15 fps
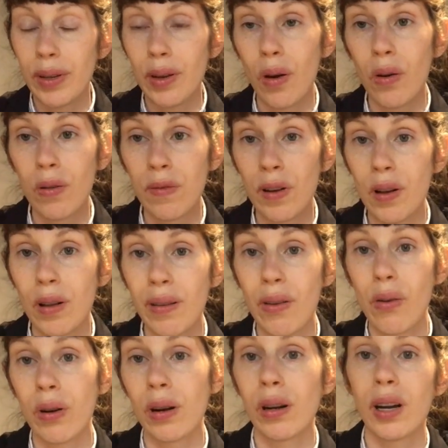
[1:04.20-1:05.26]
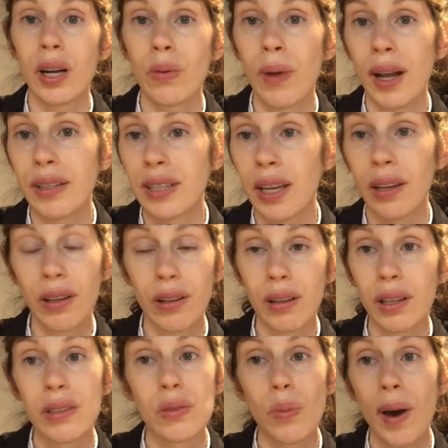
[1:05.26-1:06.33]
an oval or a
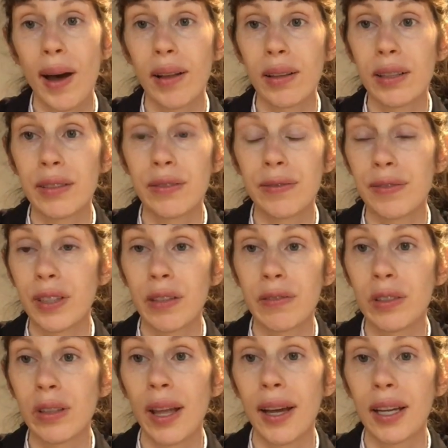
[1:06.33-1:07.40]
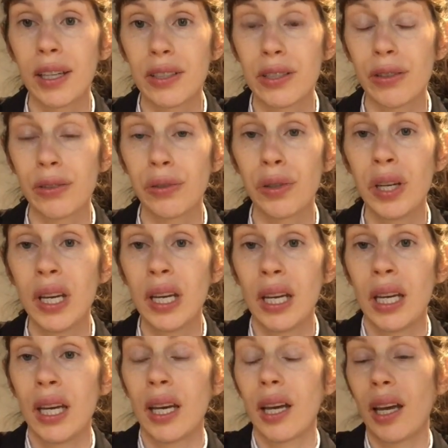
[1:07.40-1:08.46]
rectangle as well if you'd like to.
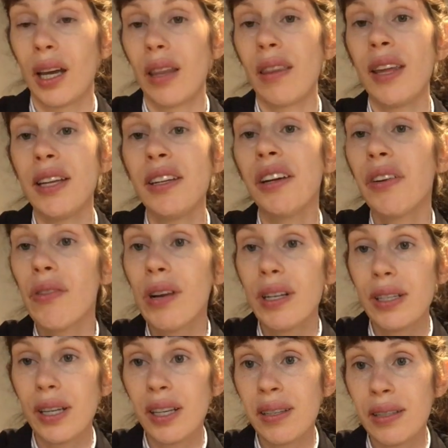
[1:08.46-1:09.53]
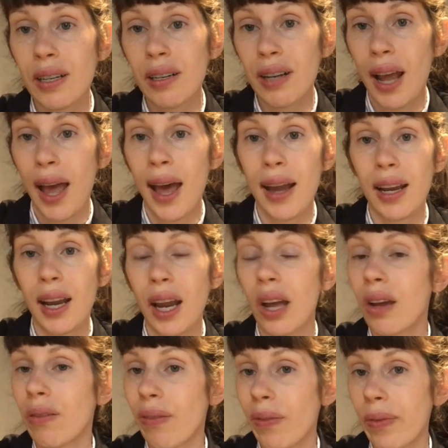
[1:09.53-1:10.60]
Then you're going to start
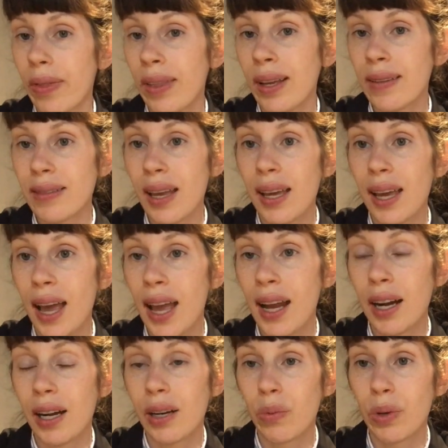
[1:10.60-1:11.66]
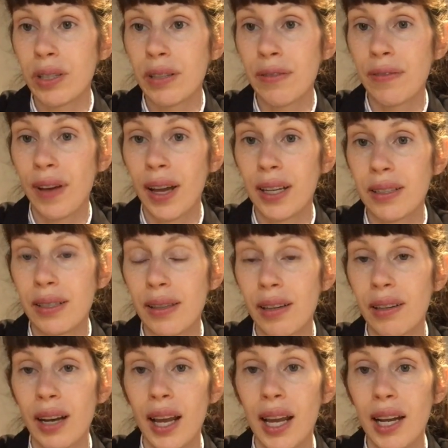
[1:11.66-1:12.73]
adding things like hair, what defines
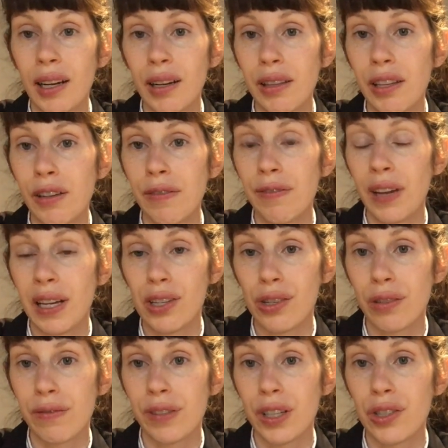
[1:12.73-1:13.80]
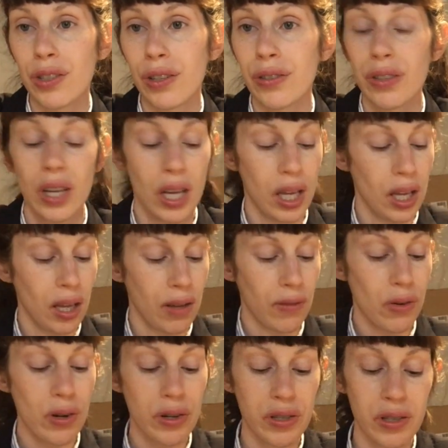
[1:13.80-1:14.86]
their hair and their facial features. Of
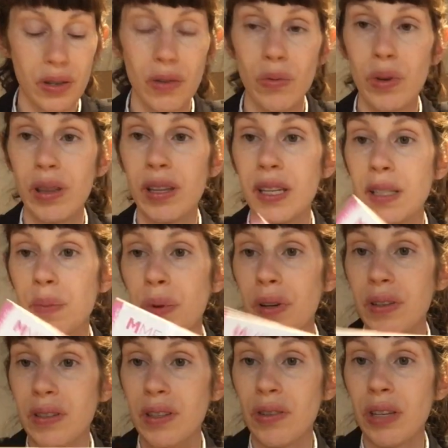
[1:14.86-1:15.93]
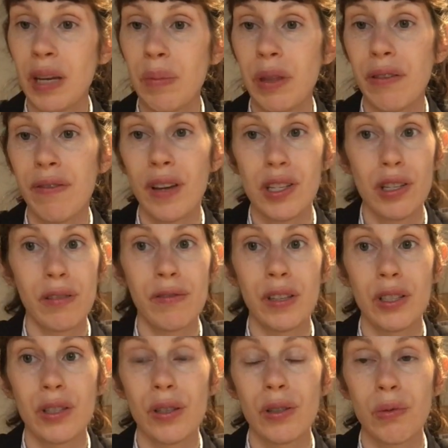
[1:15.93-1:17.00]
course, with these books, you keep the facial
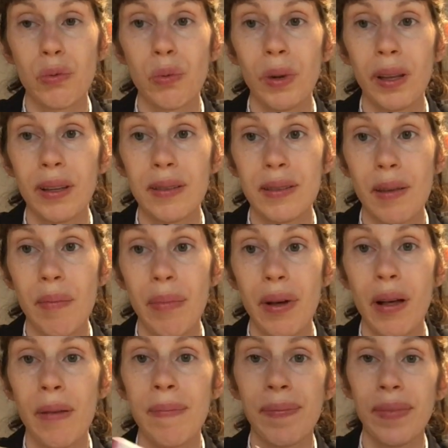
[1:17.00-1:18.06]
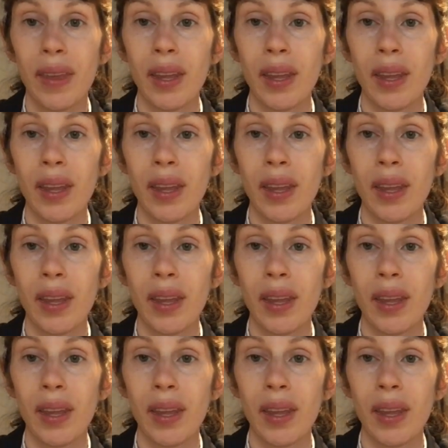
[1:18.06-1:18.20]
features really simple.